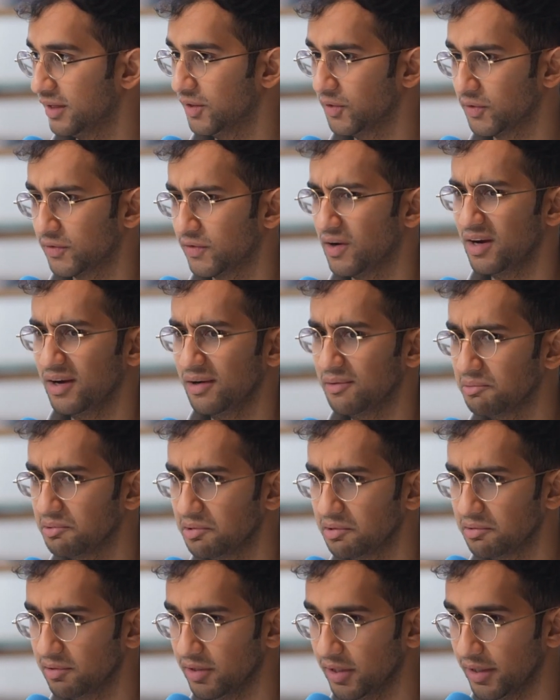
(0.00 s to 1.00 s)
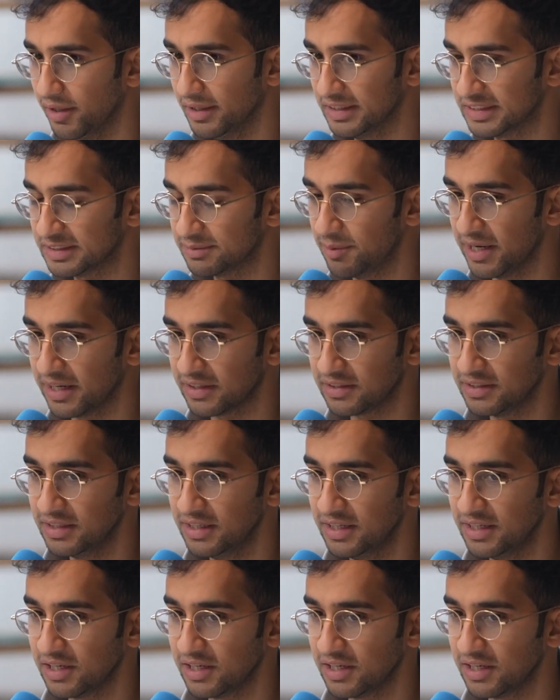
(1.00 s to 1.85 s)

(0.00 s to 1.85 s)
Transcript: looks higher or lower than I expect,